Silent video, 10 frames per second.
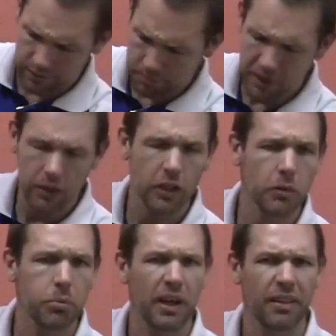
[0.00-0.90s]
depending on
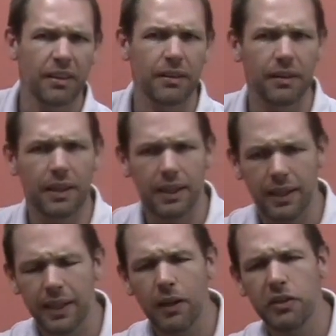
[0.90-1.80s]
your breath
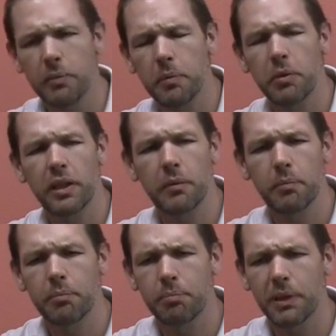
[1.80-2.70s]
and how deep you breathe,
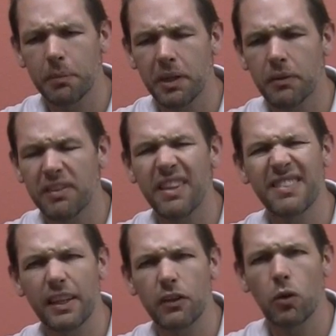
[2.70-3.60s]
but about
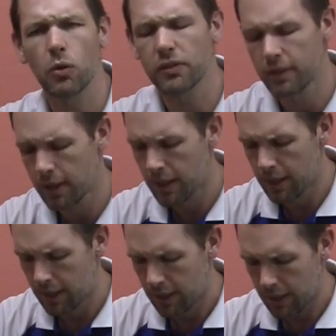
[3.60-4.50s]
10-second holds,
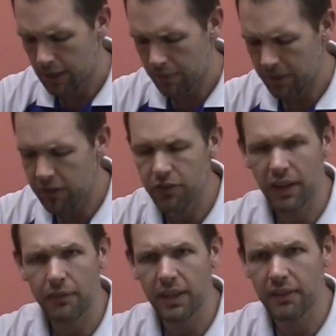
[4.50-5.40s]
at least
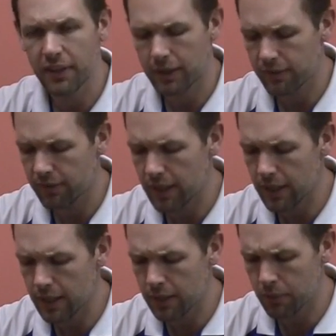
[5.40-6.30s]
5 to 8 seconds.
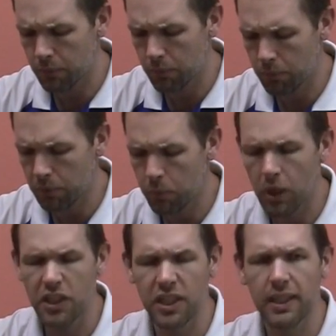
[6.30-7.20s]
And we
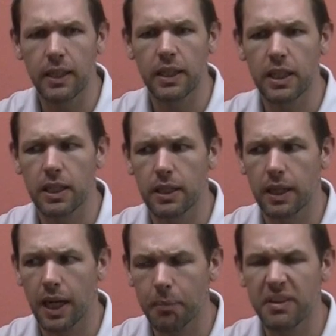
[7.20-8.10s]
want to get
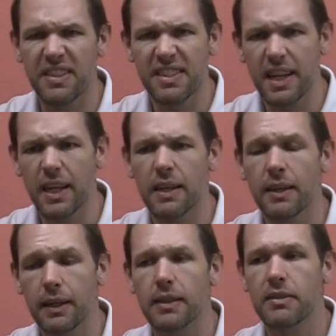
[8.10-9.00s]
up to
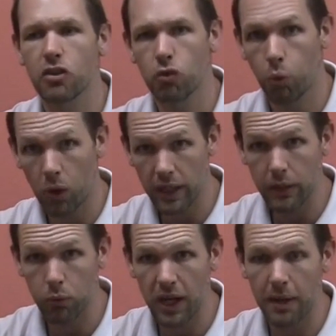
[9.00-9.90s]
10 to
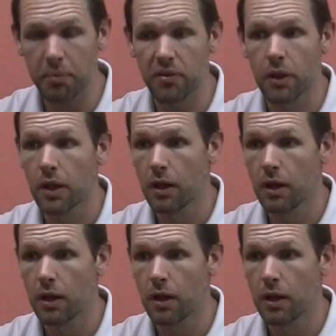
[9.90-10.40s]
20 reps.